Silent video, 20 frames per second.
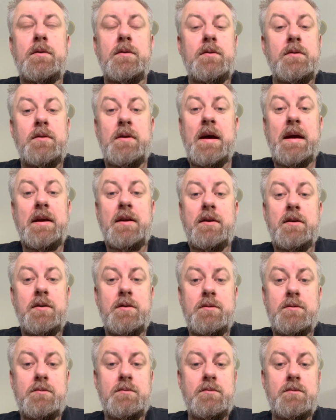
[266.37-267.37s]
Like,
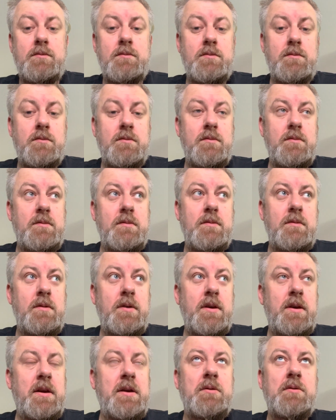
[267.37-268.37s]

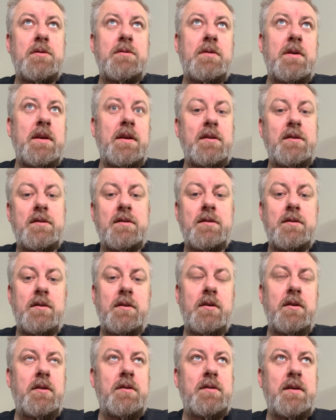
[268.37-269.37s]
you know what's funny is
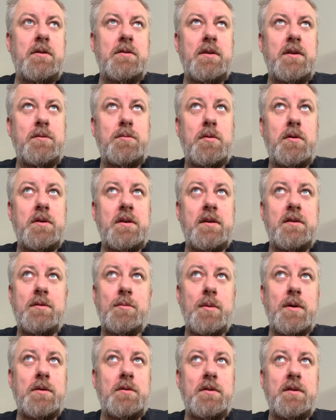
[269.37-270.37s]
you see all these protests
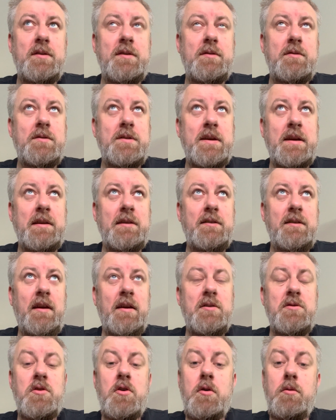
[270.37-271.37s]
about all these different things, yet
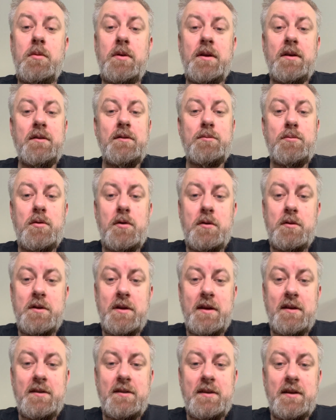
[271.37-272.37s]
nobody is
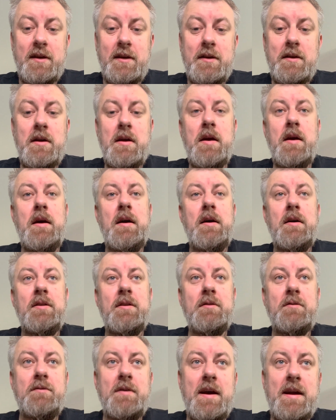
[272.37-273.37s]
protesting the
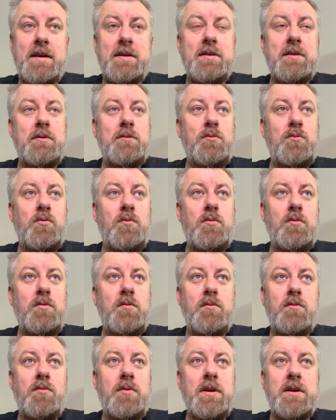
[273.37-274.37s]
fact that
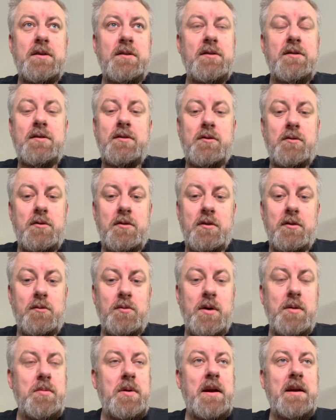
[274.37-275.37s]
we're just screwed.
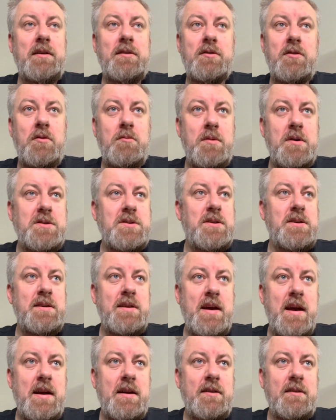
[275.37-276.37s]
We pay so much in
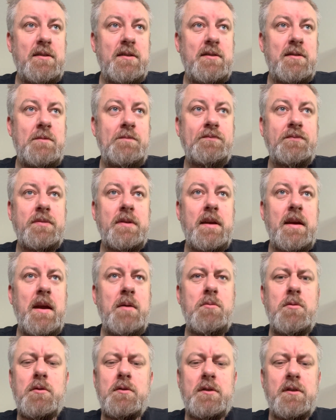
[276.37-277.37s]
tax and
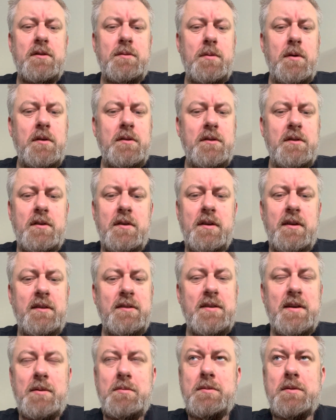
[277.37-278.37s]
we're all just supposed to
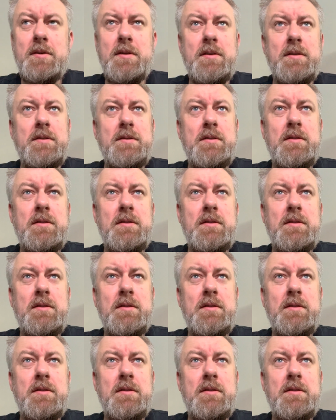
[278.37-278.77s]
accept it.